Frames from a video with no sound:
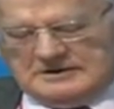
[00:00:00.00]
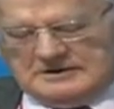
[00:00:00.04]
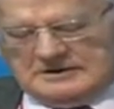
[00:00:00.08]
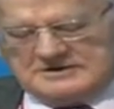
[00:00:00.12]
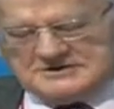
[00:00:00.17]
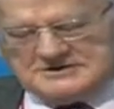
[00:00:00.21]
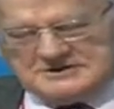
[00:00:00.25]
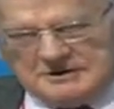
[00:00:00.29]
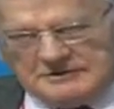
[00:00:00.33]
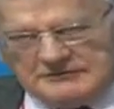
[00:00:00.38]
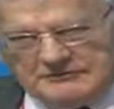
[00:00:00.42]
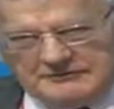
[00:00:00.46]

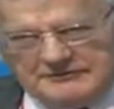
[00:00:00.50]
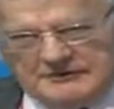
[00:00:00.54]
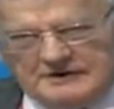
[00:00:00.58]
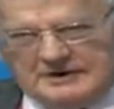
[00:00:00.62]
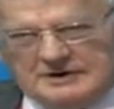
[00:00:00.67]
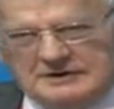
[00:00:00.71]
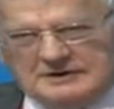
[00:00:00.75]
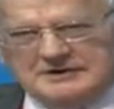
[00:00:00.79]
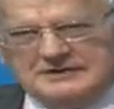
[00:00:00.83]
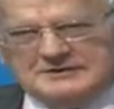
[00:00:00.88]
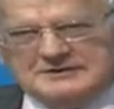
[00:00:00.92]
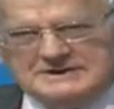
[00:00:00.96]
So
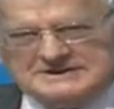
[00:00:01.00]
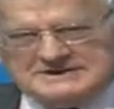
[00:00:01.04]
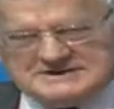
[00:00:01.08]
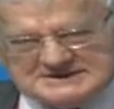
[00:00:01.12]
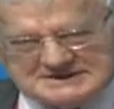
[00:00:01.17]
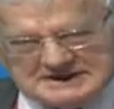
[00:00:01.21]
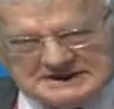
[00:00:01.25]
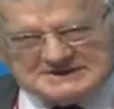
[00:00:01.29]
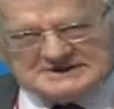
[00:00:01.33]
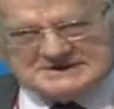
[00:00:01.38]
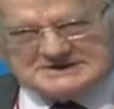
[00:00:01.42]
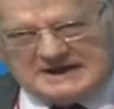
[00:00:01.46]
far, this
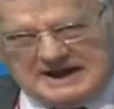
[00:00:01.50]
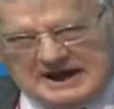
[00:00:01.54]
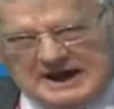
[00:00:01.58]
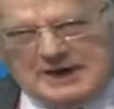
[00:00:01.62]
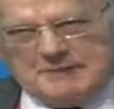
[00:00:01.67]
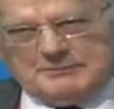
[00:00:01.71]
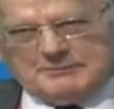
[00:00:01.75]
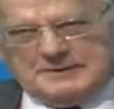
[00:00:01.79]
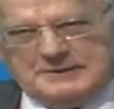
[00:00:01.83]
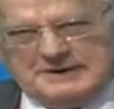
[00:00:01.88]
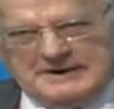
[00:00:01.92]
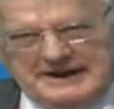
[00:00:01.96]
doesn't
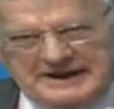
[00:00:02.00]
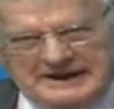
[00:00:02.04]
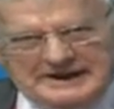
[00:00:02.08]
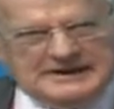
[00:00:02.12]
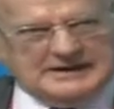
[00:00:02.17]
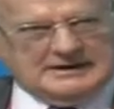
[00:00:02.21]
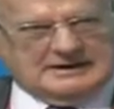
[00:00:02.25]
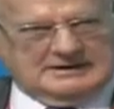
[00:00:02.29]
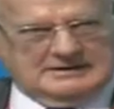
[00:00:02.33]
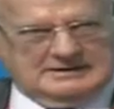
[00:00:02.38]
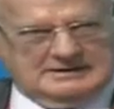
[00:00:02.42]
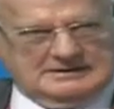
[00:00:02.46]
happen
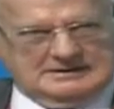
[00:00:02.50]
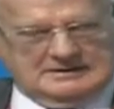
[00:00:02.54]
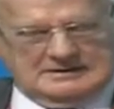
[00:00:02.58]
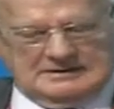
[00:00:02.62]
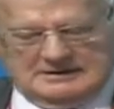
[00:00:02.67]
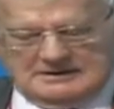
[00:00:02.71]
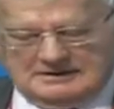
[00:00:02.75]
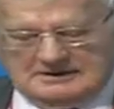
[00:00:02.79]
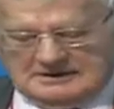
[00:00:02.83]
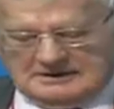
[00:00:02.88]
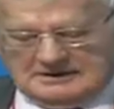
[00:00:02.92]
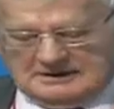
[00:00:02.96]
here.
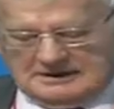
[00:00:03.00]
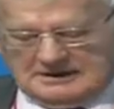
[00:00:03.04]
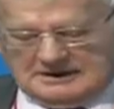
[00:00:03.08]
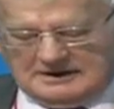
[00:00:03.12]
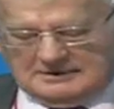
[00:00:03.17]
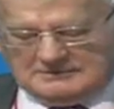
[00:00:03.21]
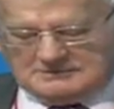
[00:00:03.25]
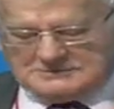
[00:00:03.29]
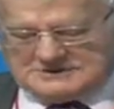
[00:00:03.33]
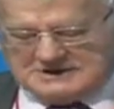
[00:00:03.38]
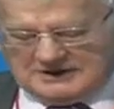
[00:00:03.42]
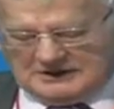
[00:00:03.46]

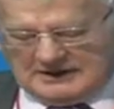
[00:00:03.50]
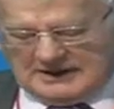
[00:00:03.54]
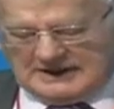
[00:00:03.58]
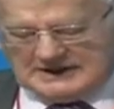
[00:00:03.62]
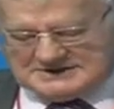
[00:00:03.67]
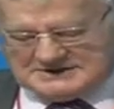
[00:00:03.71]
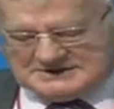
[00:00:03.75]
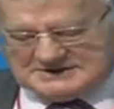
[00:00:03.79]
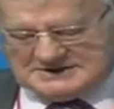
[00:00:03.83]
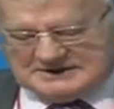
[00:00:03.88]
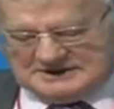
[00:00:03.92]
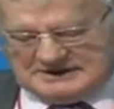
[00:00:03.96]
So
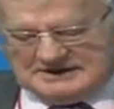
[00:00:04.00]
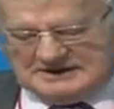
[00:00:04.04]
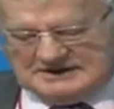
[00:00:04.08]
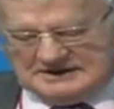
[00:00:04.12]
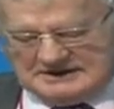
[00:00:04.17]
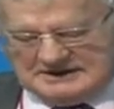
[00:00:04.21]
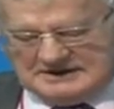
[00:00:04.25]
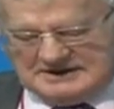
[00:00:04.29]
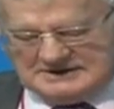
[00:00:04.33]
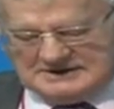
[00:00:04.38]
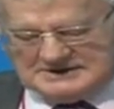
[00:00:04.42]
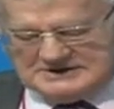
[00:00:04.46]
that's,
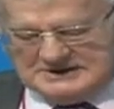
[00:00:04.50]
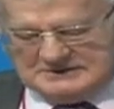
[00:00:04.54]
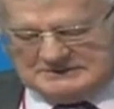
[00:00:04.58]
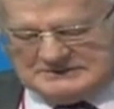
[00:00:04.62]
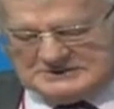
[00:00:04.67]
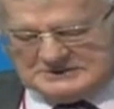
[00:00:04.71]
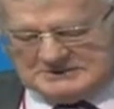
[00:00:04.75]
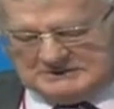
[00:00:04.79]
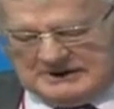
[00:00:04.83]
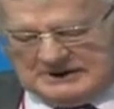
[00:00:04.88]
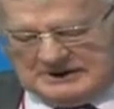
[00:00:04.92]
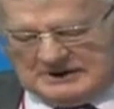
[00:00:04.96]
it seems
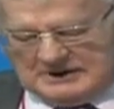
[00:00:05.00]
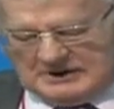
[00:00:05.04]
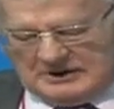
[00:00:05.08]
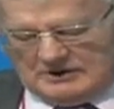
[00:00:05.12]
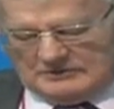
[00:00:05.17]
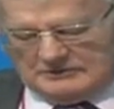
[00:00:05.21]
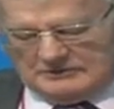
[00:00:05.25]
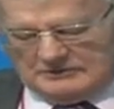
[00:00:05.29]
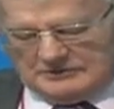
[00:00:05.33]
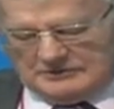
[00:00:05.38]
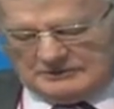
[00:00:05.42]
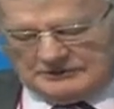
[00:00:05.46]
to me, a
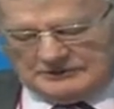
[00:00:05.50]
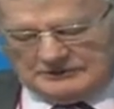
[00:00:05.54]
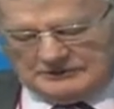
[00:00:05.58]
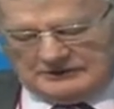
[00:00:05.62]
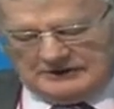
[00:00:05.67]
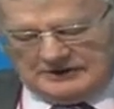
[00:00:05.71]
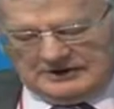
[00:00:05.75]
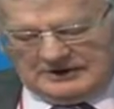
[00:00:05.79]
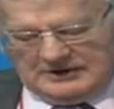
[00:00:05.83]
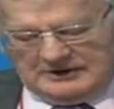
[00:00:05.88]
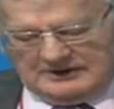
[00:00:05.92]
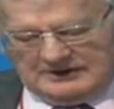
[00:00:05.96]
hopeful
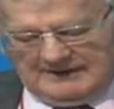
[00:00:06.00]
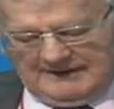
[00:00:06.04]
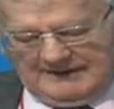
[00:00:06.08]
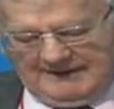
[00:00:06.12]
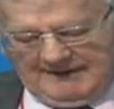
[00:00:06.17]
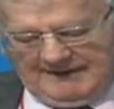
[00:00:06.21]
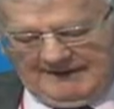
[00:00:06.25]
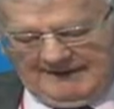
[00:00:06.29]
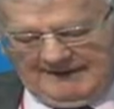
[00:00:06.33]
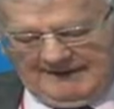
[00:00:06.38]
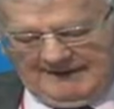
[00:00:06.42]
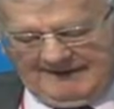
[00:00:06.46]
sign.
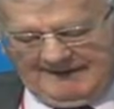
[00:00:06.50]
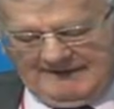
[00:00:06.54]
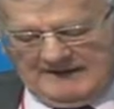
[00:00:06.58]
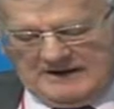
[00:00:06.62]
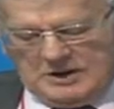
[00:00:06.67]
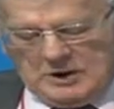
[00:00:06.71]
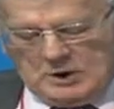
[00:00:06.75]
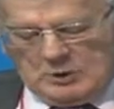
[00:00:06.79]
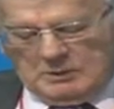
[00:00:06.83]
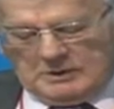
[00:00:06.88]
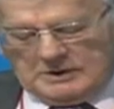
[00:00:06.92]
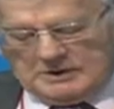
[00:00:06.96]

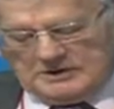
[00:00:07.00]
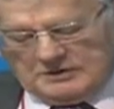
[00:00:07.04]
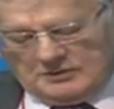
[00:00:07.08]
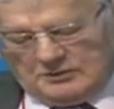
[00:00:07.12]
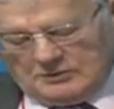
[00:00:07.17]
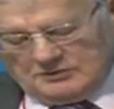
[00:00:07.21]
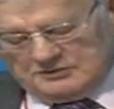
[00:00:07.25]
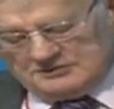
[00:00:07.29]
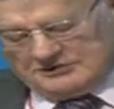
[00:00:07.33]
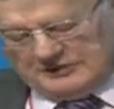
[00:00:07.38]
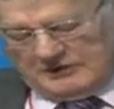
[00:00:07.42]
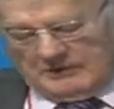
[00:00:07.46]
One can
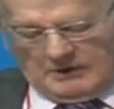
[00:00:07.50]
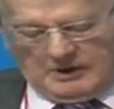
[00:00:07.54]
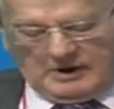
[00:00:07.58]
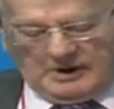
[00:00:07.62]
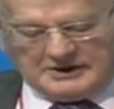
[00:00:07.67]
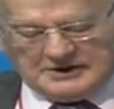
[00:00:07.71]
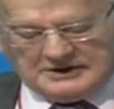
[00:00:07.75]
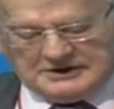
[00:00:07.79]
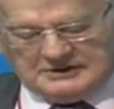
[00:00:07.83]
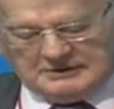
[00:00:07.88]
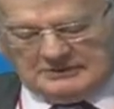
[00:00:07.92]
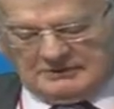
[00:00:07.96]
also
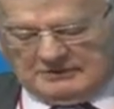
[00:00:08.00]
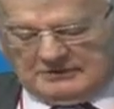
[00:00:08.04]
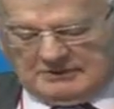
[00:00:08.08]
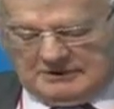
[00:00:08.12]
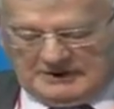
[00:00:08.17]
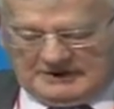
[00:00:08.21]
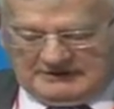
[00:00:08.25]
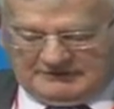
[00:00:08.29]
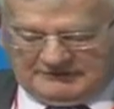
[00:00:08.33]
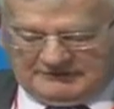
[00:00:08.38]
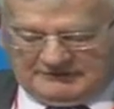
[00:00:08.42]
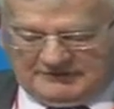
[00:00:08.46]
argue,
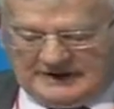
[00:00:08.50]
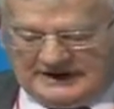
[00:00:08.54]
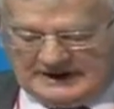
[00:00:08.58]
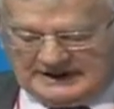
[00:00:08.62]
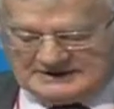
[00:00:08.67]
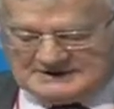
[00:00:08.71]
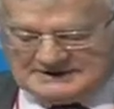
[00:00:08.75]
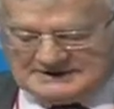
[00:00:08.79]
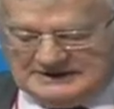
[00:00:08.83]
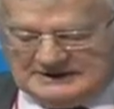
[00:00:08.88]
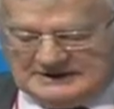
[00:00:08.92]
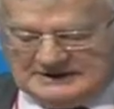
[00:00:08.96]
in
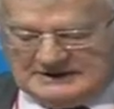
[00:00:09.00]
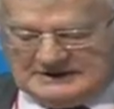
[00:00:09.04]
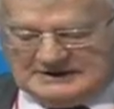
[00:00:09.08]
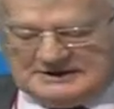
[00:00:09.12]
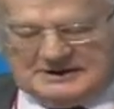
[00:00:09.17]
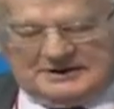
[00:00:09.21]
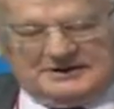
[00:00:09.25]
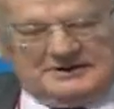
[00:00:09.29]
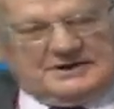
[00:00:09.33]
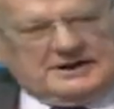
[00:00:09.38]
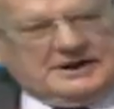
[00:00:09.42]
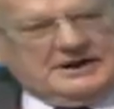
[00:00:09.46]
fact,
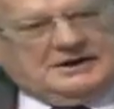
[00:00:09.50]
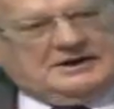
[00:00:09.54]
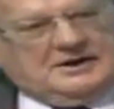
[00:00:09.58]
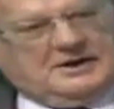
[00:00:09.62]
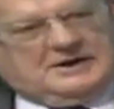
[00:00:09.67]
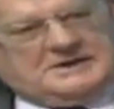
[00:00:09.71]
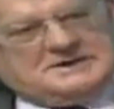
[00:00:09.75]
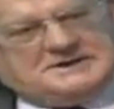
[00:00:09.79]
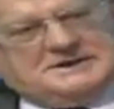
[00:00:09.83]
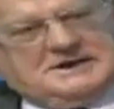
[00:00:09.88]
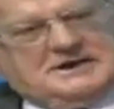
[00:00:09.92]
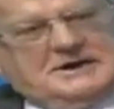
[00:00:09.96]
that the
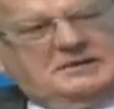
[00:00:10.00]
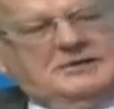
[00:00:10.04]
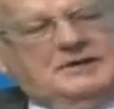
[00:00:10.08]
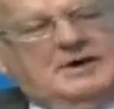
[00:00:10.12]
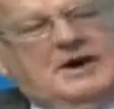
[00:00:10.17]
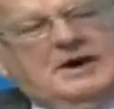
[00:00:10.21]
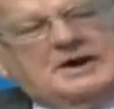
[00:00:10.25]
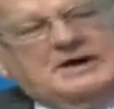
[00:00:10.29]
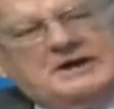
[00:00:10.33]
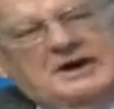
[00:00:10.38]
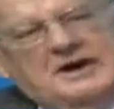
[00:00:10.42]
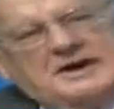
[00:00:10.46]

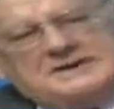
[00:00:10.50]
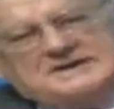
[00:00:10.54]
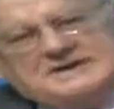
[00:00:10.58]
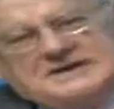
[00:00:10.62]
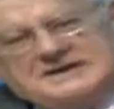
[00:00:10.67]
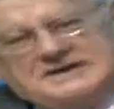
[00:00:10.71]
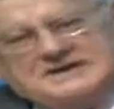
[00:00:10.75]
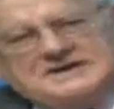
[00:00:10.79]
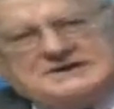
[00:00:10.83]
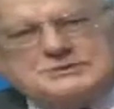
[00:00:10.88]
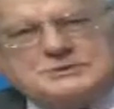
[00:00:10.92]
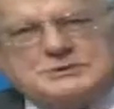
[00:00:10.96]

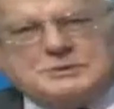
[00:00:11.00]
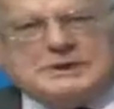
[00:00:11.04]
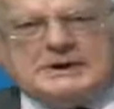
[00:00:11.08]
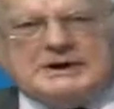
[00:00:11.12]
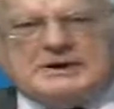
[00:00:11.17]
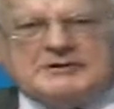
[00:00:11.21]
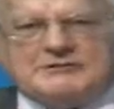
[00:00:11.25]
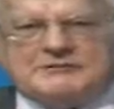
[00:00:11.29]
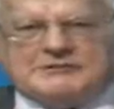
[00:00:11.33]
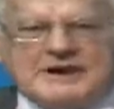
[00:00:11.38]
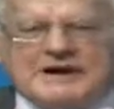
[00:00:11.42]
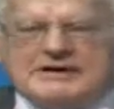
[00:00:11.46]

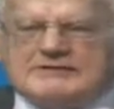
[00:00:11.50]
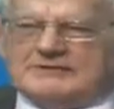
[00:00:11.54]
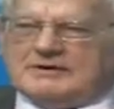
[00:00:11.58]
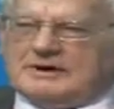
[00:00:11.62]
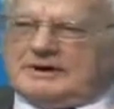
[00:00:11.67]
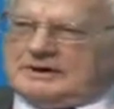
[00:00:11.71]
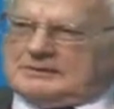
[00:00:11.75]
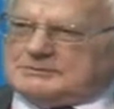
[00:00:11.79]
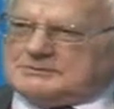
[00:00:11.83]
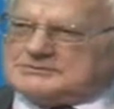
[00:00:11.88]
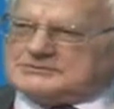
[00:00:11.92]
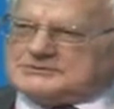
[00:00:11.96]
1909-1912 naval
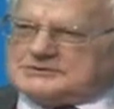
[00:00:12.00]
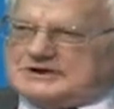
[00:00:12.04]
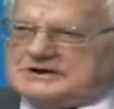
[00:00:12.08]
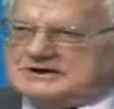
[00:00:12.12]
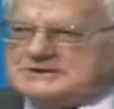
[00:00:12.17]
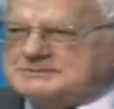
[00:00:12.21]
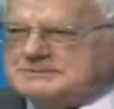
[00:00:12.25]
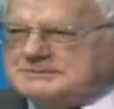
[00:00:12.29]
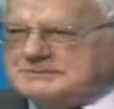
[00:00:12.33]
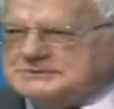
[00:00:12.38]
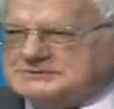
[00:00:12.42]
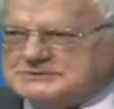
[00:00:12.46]
arms
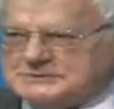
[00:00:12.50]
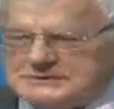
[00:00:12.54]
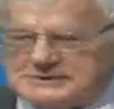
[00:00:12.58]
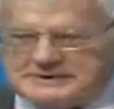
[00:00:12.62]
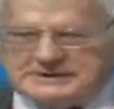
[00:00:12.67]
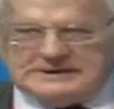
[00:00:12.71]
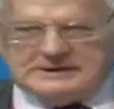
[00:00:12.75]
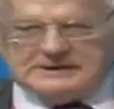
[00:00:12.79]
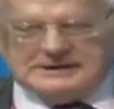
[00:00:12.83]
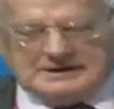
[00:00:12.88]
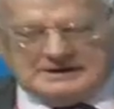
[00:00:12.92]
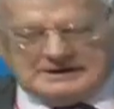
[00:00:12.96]
race
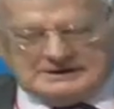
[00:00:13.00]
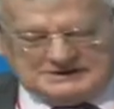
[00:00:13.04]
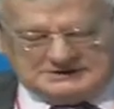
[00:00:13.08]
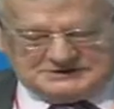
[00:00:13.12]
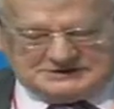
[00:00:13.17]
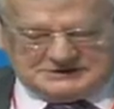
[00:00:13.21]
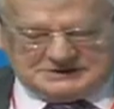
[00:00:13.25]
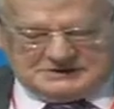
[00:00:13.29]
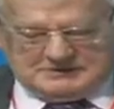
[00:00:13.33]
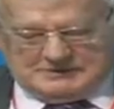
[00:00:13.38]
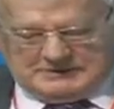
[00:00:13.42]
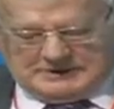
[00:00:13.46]
between
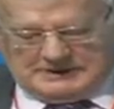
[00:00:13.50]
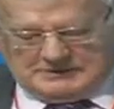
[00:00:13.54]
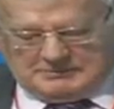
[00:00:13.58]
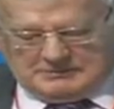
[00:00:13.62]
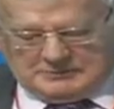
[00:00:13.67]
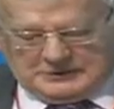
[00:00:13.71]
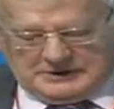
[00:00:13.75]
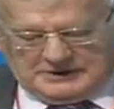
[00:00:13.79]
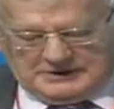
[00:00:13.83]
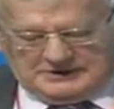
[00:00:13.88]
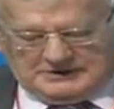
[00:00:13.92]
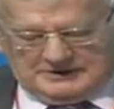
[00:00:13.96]
Germany and
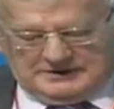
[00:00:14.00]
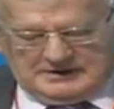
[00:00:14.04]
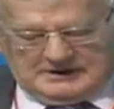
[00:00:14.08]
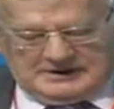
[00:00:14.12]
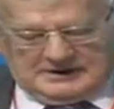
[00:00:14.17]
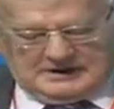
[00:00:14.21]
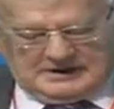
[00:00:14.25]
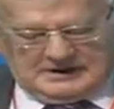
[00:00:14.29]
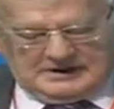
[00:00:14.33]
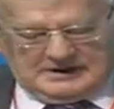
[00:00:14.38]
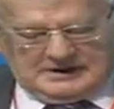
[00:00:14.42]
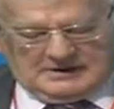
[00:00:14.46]
Britain
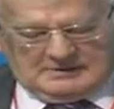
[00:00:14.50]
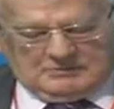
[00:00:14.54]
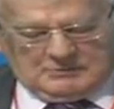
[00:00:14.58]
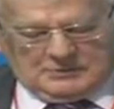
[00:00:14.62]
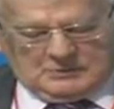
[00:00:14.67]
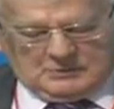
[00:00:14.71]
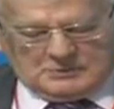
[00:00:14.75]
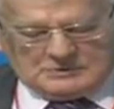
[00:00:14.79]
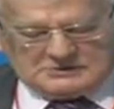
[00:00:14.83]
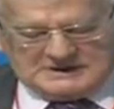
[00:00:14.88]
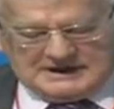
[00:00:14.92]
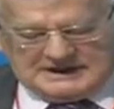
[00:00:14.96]

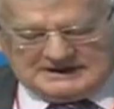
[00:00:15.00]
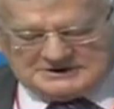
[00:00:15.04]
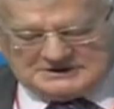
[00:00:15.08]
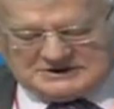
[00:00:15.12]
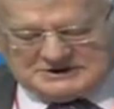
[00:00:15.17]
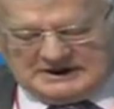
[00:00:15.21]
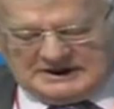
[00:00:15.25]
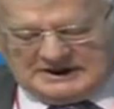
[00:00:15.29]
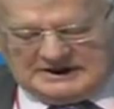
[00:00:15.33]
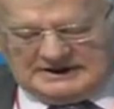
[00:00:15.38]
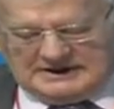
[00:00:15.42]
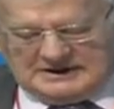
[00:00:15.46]
was
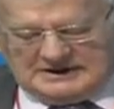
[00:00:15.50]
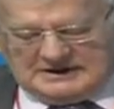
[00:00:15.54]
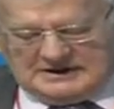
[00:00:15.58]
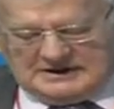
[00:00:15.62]
actually